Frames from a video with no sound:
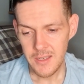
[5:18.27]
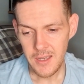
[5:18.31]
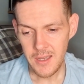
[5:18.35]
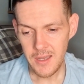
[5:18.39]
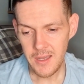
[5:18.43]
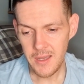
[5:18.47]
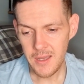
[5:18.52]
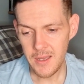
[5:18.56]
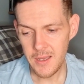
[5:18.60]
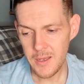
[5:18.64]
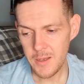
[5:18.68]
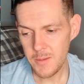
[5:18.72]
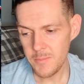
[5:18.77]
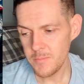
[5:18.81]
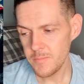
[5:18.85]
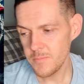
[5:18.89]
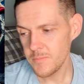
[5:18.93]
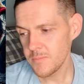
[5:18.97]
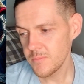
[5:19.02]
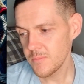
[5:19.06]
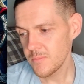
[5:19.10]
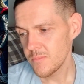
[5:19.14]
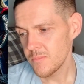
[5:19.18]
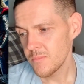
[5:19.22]

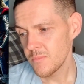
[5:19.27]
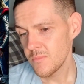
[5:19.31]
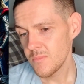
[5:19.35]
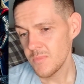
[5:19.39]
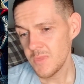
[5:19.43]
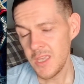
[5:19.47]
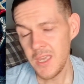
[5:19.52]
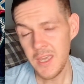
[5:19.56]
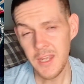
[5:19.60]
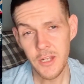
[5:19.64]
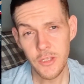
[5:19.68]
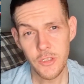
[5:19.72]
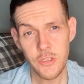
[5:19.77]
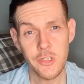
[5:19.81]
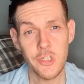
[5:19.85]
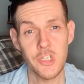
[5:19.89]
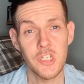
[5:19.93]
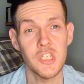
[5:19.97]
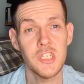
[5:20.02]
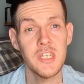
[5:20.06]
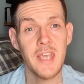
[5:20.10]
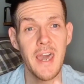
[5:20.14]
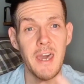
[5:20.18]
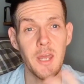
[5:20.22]
Um, and it
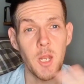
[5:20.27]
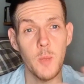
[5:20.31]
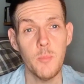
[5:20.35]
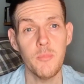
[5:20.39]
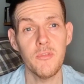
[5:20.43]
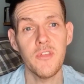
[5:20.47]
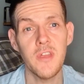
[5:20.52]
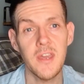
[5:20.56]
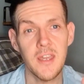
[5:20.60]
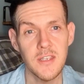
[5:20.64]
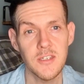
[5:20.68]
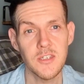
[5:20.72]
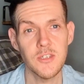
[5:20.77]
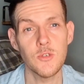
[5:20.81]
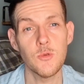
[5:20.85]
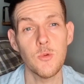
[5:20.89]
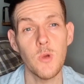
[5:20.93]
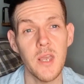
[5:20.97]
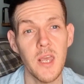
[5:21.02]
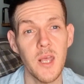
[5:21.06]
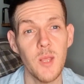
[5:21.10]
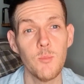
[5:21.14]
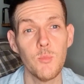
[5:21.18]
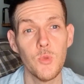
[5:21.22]
just set up things as
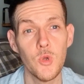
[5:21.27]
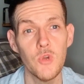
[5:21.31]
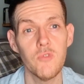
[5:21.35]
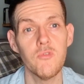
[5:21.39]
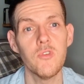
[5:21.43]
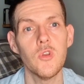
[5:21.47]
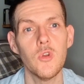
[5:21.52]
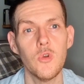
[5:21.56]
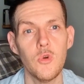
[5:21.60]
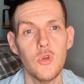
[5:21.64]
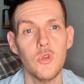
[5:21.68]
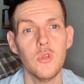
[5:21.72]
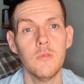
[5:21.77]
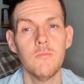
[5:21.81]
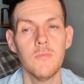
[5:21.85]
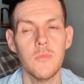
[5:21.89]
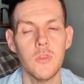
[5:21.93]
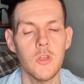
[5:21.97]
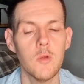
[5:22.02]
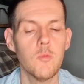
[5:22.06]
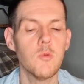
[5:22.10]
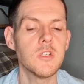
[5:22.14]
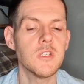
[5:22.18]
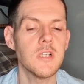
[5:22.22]
well moving on.
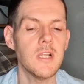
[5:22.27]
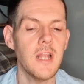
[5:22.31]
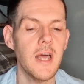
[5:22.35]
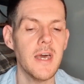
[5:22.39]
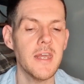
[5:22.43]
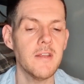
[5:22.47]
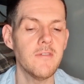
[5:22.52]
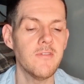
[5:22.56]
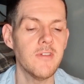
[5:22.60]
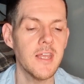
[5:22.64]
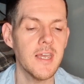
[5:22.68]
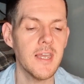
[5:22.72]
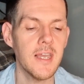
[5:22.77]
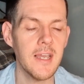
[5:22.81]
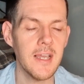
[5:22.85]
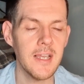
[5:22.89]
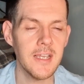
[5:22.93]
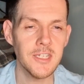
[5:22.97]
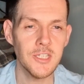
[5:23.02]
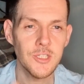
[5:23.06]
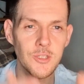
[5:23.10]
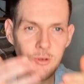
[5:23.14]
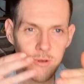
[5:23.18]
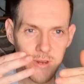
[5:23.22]
There was a lot of like
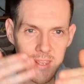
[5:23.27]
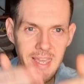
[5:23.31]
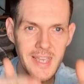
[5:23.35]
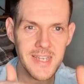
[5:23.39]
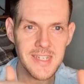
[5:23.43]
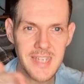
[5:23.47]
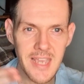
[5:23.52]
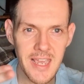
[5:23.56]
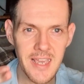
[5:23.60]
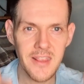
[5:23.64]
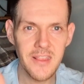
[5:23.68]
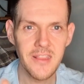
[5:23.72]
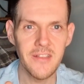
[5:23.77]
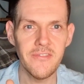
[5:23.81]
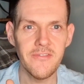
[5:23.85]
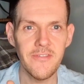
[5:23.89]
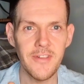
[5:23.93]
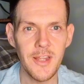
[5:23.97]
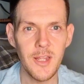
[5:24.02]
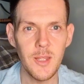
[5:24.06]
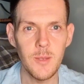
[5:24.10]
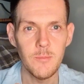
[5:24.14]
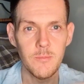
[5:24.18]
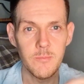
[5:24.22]
Easter eggs in the
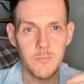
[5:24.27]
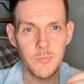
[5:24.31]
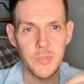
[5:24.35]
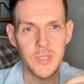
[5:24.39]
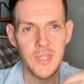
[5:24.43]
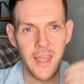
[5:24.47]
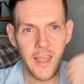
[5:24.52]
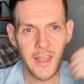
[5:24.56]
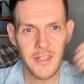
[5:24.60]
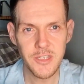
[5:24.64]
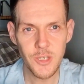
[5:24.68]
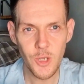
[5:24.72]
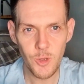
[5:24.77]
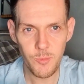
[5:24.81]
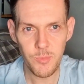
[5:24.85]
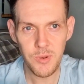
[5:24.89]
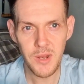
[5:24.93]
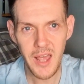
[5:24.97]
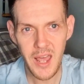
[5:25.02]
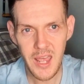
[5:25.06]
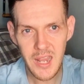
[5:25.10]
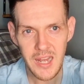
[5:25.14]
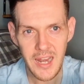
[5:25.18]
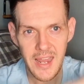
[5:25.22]
film, potential
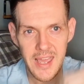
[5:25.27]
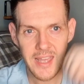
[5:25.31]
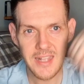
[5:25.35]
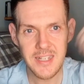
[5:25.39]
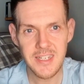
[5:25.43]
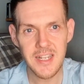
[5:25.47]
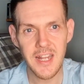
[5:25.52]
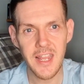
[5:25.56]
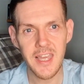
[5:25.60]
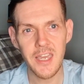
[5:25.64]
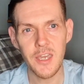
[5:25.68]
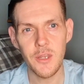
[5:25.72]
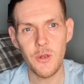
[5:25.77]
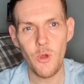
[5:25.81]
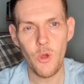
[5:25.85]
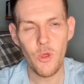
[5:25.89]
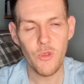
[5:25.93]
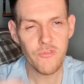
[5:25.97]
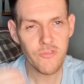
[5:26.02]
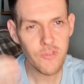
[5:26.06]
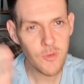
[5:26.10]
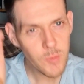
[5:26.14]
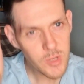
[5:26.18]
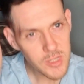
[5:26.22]
plot lines linking
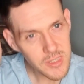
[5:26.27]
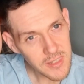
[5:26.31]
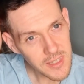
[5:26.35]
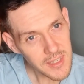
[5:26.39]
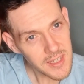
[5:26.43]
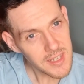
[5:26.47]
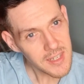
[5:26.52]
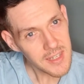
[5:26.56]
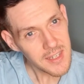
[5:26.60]
on from it.